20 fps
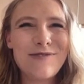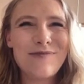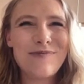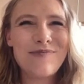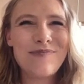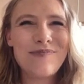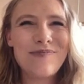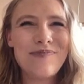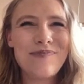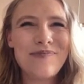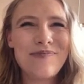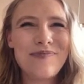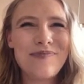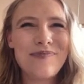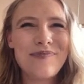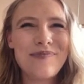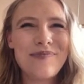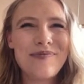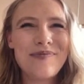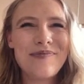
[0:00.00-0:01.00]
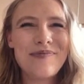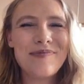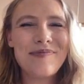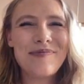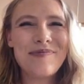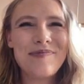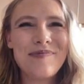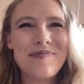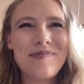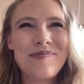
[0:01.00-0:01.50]

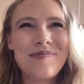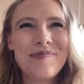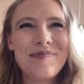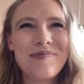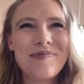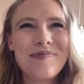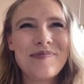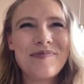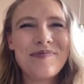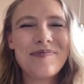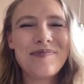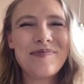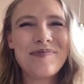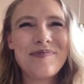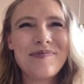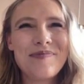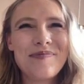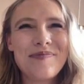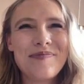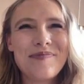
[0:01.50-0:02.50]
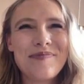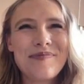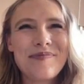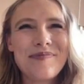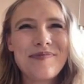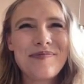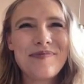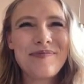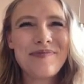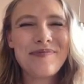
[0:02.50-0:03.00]

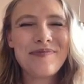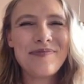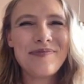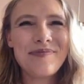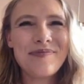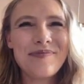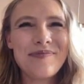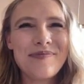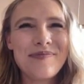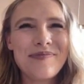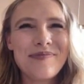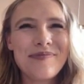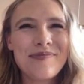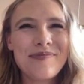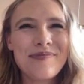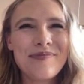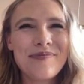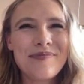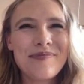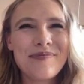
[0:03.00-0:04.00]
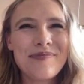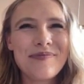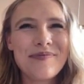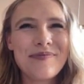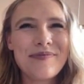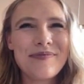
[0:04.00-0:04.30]
This person isn't speaking.